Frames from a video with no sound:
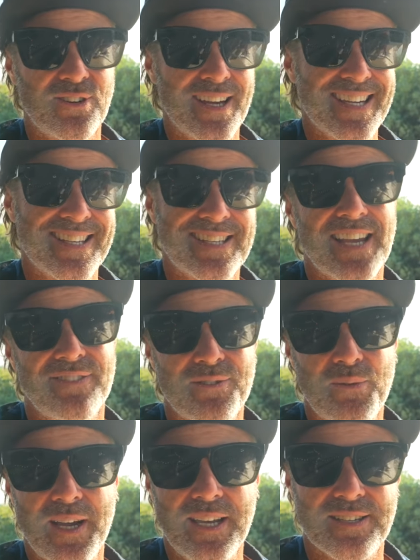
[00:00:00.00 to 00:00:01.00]
like
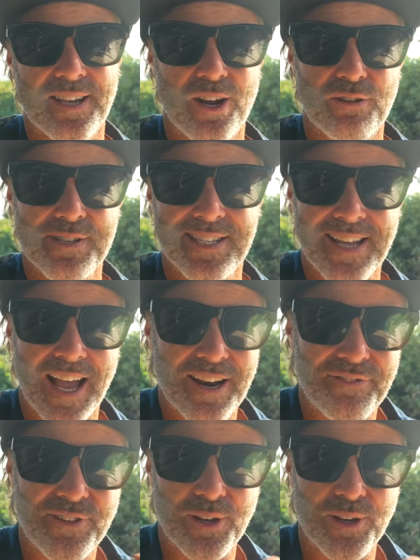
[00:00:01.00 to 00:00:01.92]
7 weeks and I was starting to